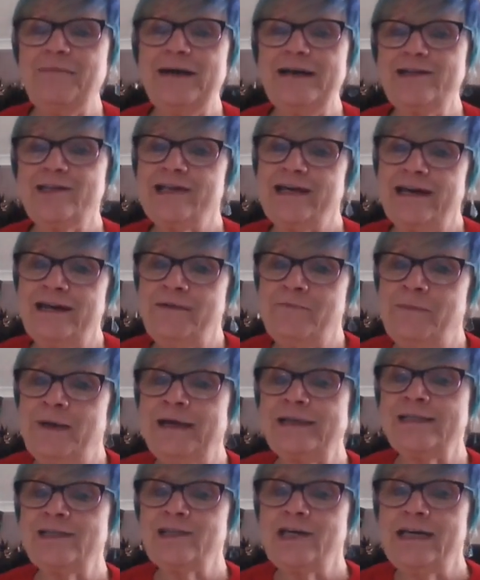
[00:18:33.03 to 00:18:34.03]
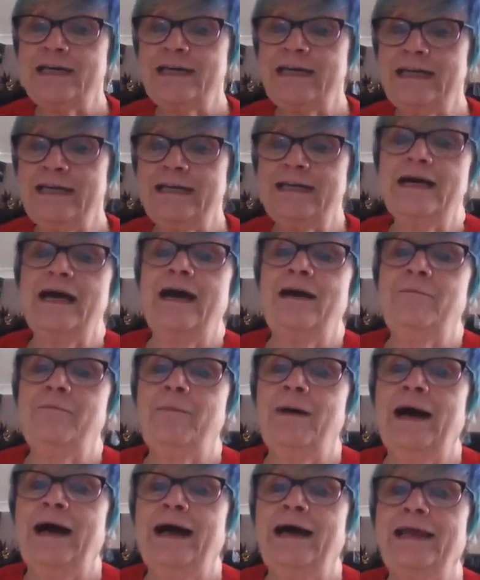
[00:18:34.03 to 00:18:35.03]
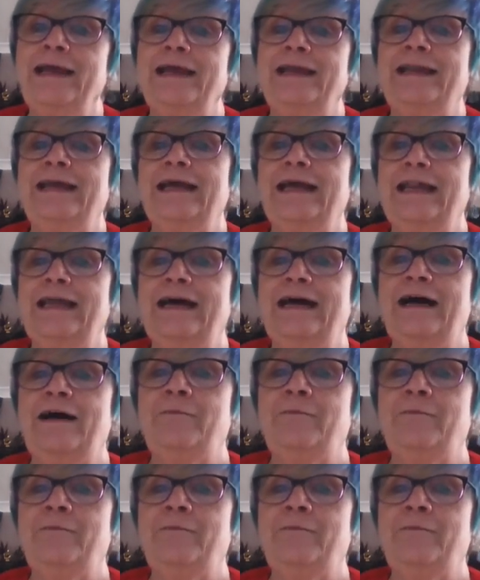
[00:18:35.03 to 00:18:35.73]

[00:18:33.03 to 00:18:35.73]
Bye Shannon, bye Jane, and bye Nicola,